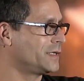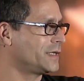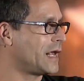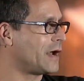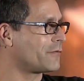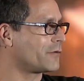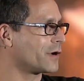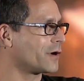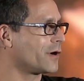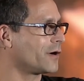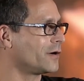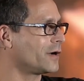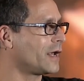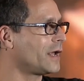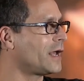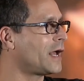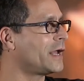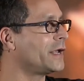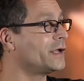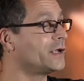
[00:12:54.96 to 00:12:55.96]
in that regard.
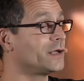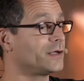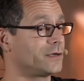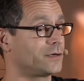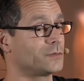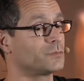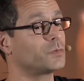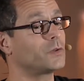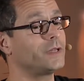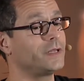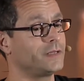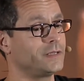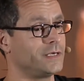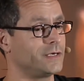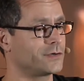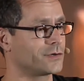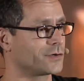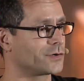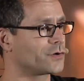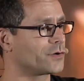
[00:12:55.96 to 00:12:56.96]
I, mm-hmm. I
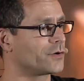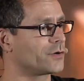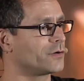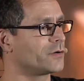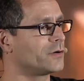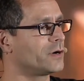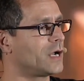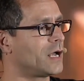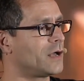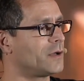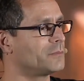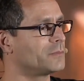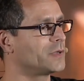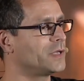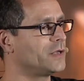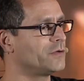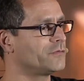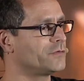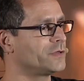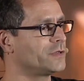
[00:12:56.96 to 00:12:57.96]
completely concur. Um,
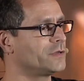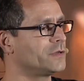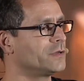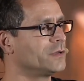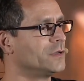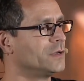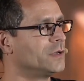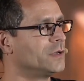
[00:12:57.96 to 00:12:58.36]
given, I